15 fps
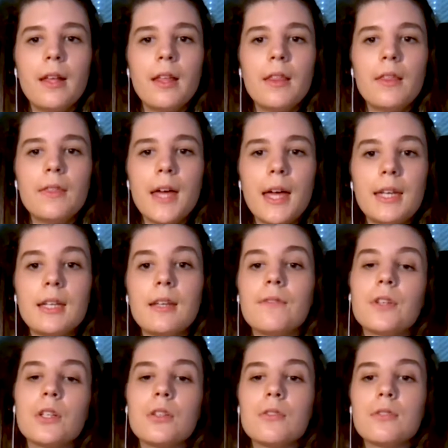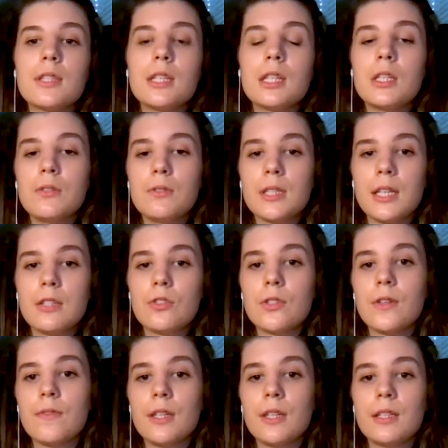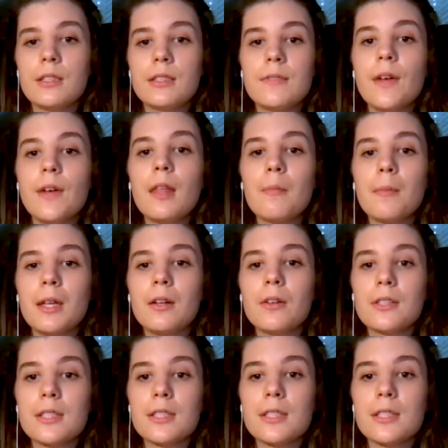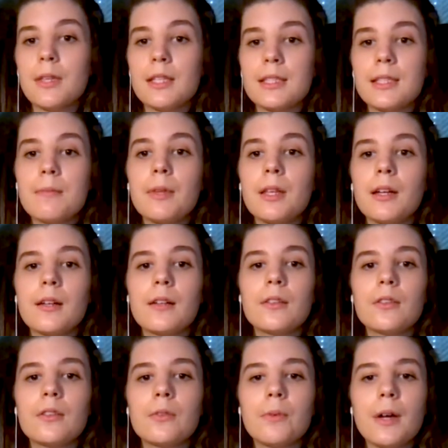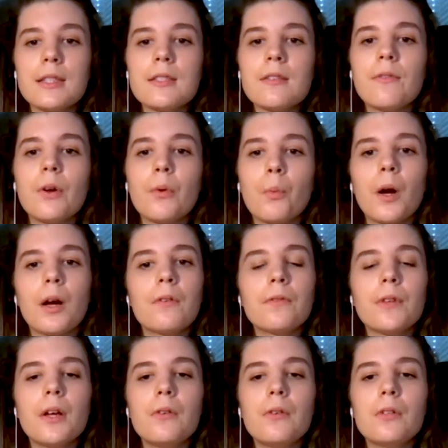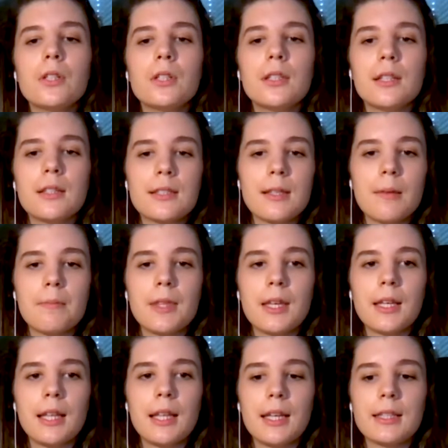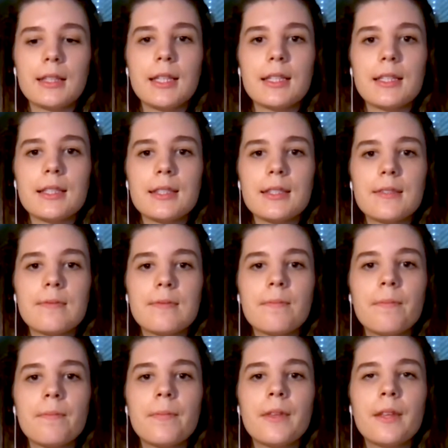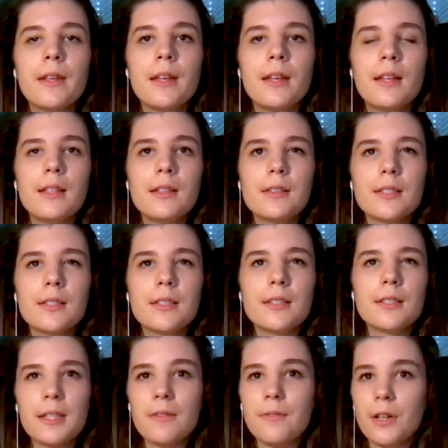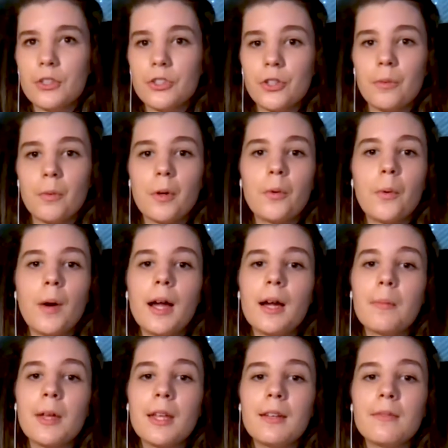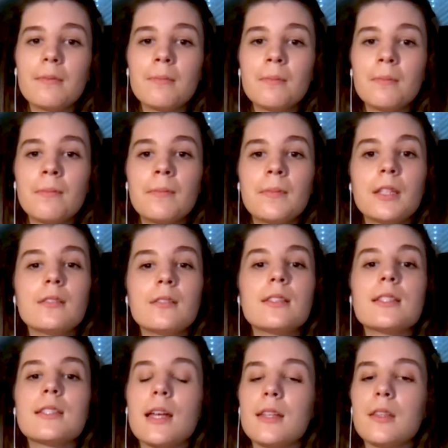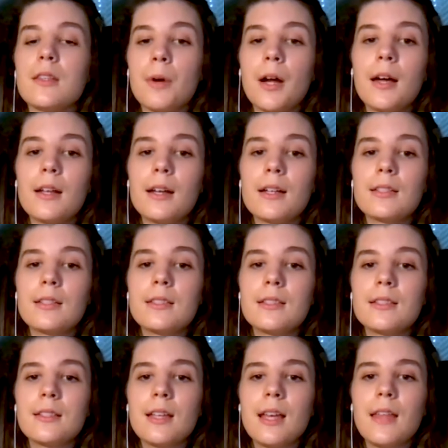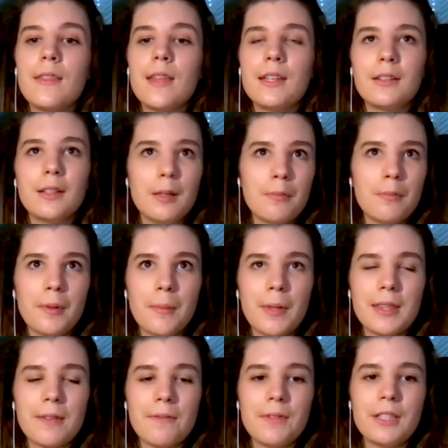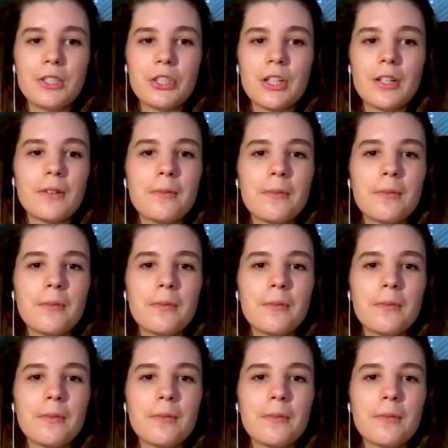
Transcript: Then, if you're using use case driven development or something similar, the rest of your workflow could look something like this. You'll define the functional requirement, you'll design the product, and then you'll implement the feature.